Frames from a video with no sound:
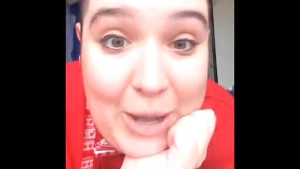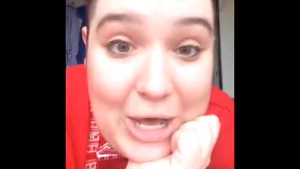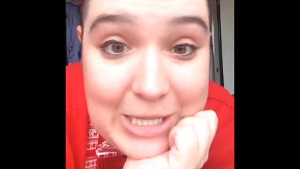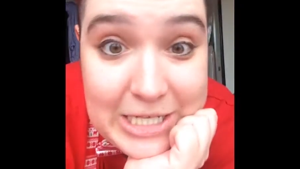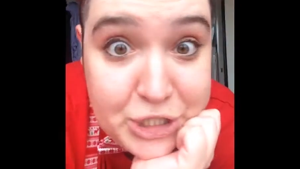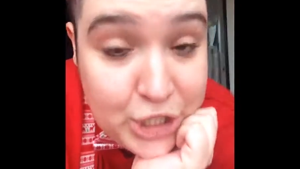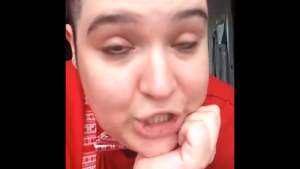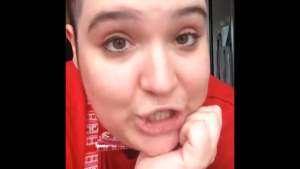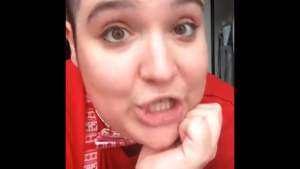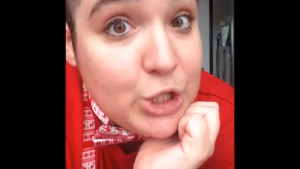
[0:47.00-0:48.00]

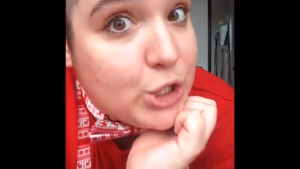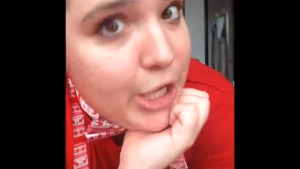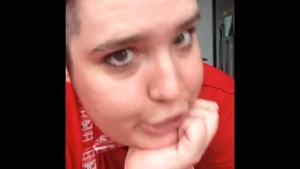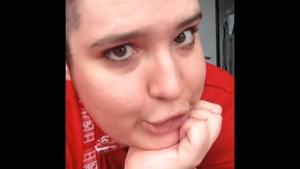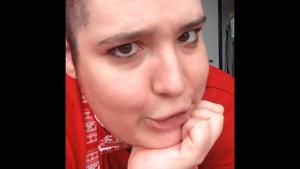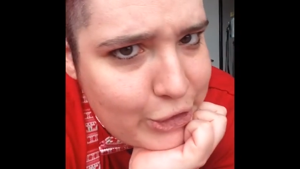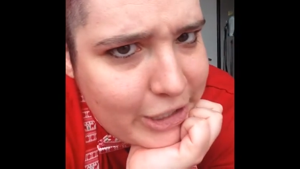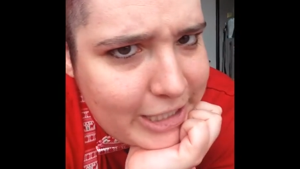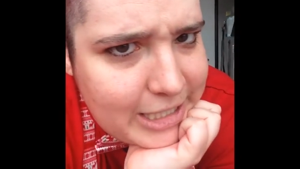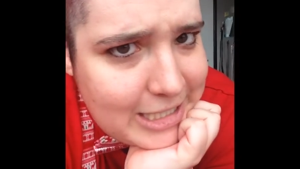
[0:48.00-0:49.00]
politicians under
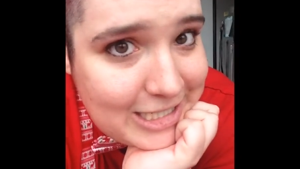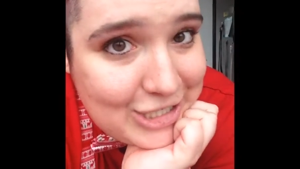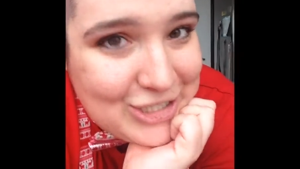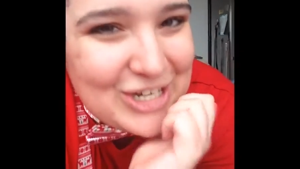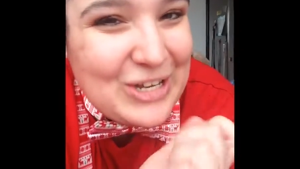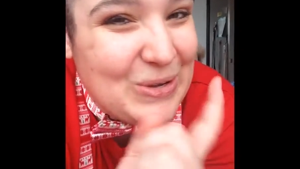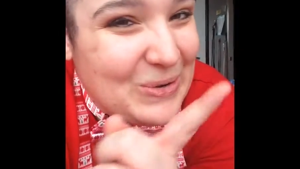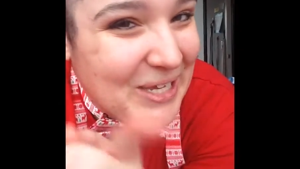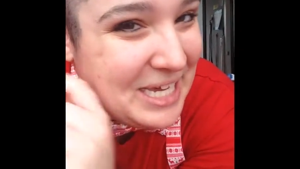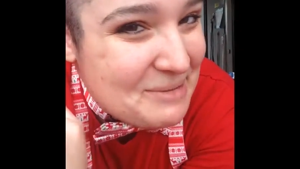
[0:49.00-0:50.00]
the condition you
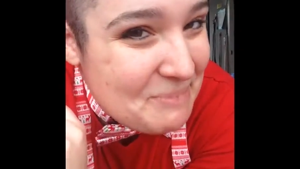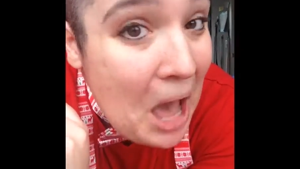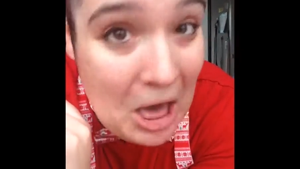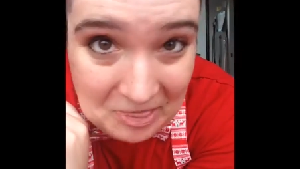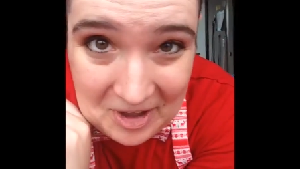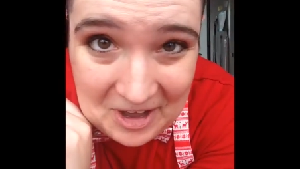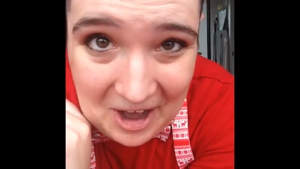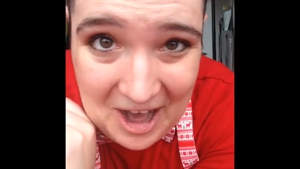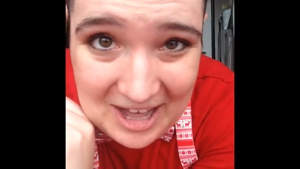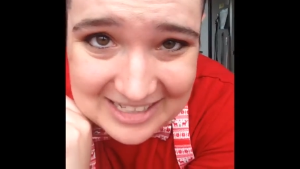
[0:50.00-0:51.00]
keep the
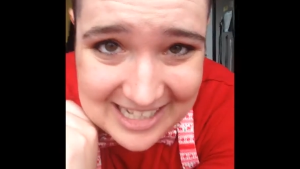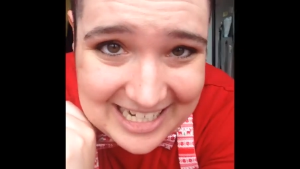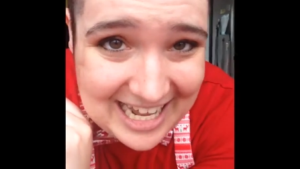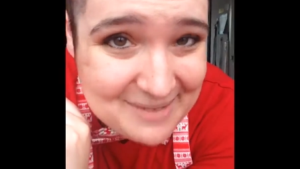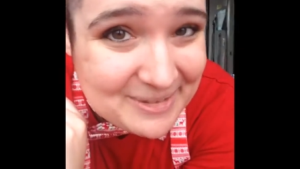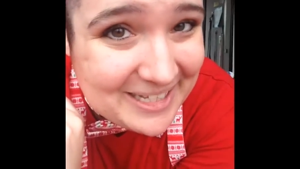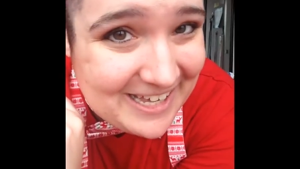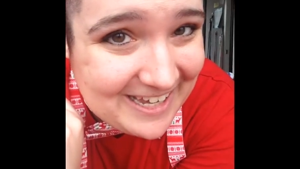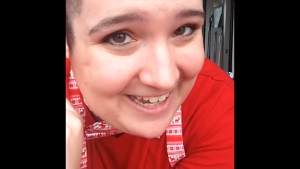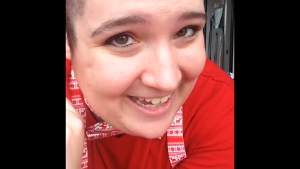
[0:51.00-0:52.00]
holiday
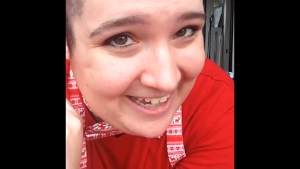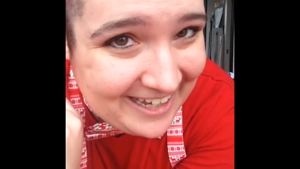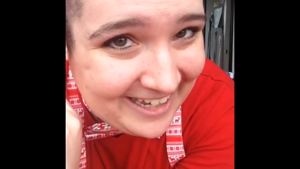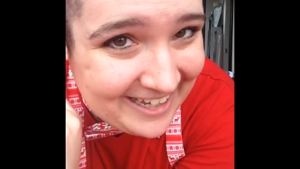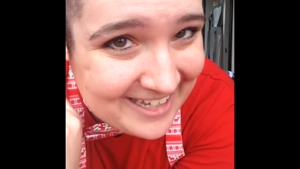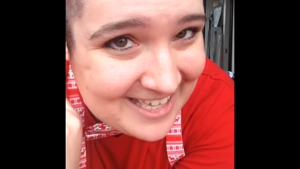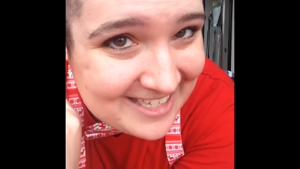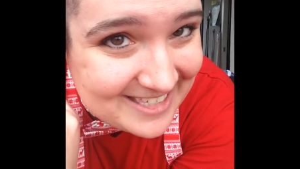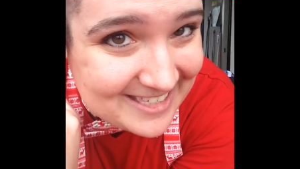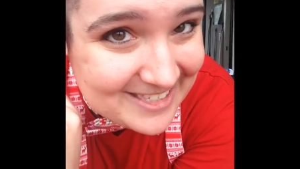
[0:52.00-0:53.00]

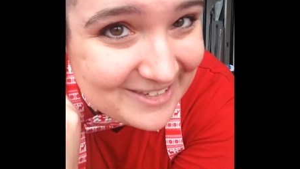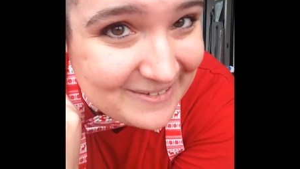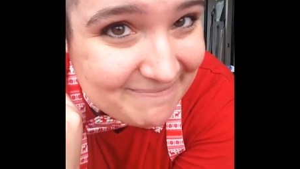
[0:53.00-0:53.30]
bliss.